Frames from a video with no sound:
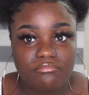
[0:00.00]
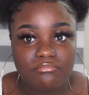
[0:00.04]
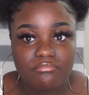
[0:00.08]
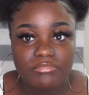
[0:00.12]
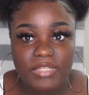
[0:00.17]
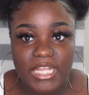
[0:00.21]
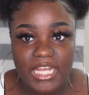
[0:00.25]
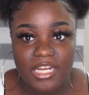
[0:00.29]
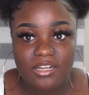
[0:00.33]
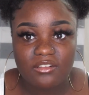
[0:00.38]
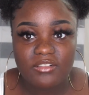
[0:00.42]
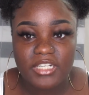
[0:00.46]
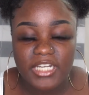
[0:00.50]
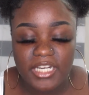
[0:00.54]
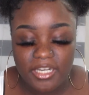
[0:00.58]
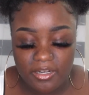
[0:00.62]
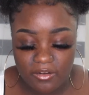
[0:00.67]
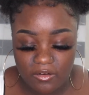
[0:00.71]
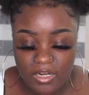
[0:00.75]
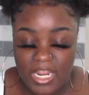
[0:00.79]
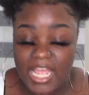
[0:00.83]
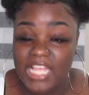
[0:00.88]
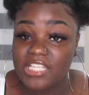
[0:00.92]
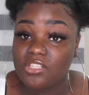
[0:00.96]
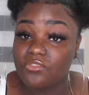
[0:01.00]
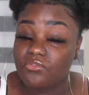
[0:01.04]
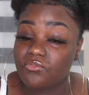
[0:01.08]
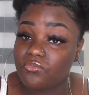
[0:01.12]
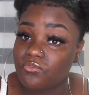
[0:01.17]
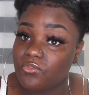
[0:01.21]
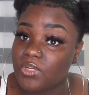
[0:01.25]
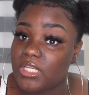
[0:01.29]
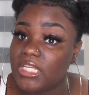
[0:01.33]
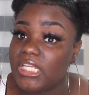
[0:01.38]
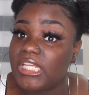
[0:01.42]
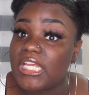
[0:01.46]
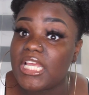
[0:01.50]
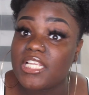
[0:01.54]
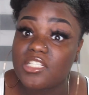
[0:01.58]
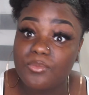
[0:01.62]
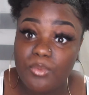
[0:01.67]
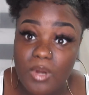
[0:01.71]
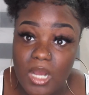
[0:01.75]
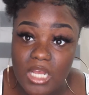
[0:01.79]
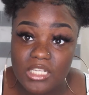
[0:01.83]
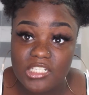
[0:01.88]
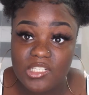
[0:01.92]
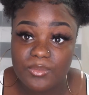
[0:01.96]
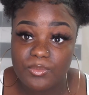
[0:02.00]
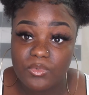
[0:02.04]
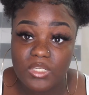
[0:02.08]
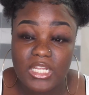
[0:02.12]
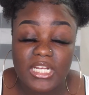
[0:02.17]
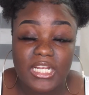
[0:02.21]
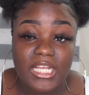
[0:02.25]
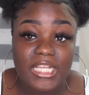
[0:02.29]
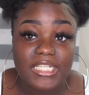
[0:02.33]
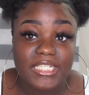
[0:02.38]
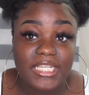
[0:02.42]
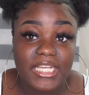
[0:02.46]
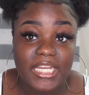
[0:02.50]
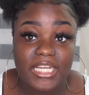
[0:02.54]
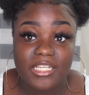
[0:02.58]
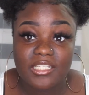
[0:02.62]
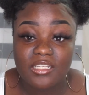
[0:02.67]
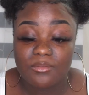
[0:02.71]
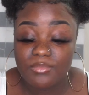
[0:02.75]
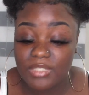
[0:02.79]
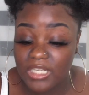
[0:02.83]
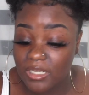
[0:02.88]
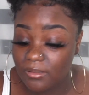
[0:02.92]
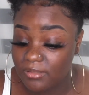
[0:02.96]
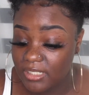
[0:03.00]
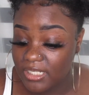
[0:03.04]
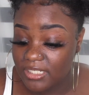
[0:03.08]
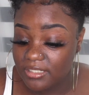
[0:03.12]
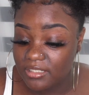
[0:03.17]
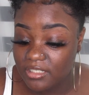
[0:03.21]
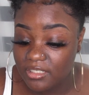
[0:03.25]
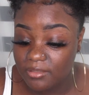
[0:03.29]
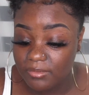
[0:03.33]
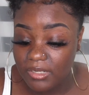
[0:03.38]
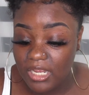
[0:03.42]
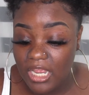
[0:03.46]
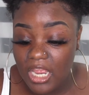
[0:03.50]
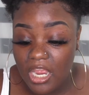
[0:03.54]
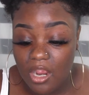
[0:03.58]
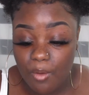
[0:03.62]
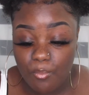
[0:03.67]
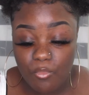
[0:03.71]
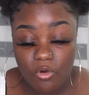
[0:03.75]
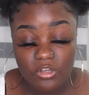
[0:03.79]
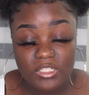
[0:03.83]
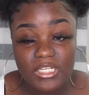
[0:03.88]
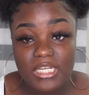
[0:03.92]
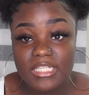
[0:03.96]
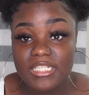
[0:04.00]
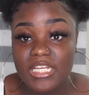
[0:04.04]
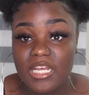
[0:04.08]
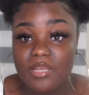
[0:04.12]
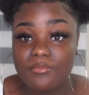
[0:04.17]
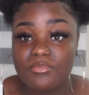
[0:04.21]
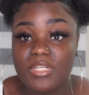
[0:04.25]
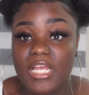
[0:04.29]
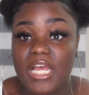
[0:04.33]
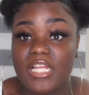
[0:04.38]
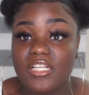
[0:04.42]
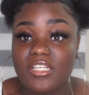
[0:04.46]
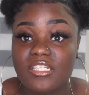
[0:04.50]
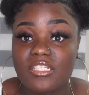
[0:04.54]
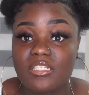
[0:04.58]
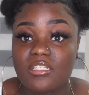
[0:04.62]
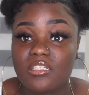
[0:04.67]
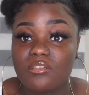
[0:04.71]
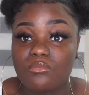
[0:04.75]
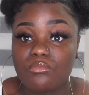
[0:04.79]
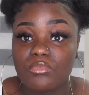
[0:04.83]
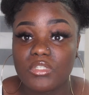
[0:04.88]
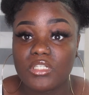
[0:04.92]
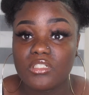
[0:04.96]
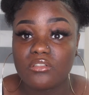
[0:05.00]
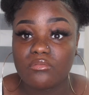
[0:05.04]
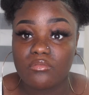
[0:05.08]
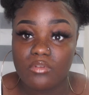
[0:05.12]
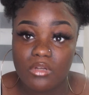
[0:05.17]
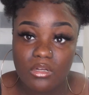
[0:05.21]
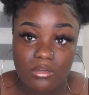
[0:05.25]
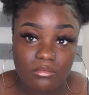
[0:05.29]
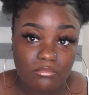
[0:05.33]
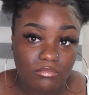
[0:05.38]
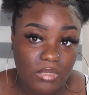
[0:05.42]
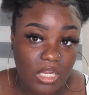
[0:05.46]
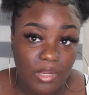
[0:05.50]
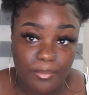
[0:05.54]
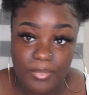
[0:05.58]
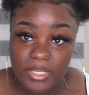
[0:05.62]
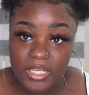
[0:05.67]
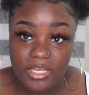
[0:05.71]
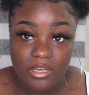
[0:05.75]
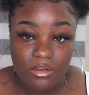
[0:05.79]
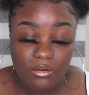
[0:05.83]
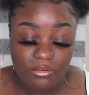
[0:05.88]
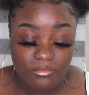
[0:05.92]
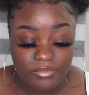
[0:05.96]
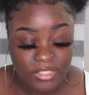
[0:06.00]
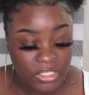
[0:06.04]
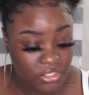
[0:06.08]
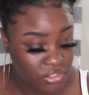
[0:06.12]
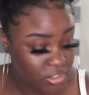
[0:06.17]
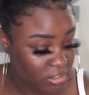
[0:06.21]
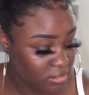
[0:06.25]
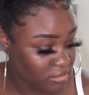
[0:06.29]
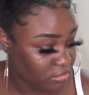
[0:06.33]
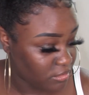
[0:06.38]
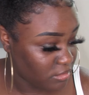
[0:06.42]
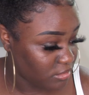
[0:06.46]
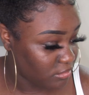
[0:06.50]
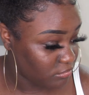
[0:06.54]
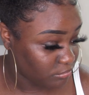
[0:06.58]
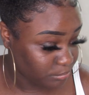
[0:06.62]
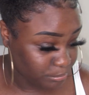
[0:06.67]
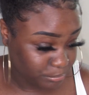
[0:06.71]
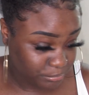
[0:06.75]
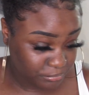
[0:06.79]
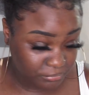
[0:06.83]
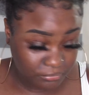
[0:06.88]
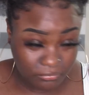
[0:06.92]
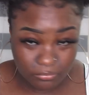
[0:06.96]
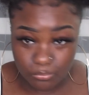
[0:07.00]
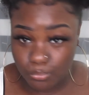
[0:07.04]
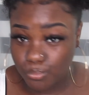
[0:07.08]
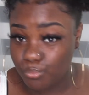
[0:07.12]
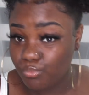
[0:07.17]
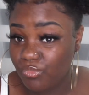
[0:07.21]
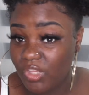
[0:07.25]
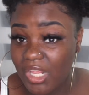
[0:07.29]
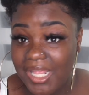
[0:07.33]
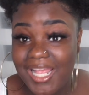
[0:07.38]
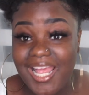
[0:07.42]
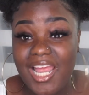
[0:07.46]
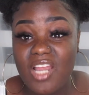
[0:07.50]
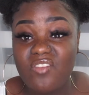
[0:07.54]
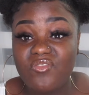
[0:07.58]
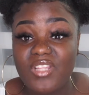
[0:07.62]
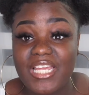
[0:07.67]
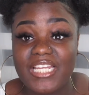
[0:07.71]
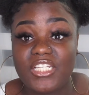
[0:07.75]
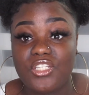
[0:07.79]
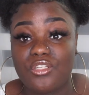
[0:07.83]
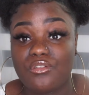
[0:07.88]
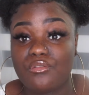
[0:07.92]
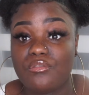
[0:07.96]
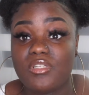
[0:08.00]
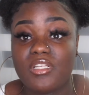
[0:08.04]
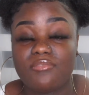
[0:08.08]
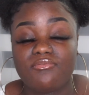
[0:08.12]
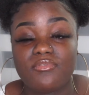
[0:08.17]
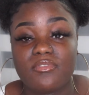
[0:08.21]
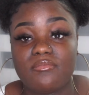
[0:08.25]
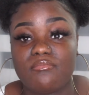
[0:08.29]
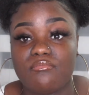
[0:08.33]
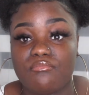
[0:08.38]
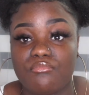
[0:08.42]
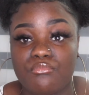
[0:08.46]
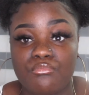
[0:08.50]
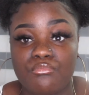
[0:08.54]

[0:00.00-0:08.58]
down there as free as possible. Like I said, sometimes I sleep, most of the times I just sleep with a big old t-shirt on. I have like 2 different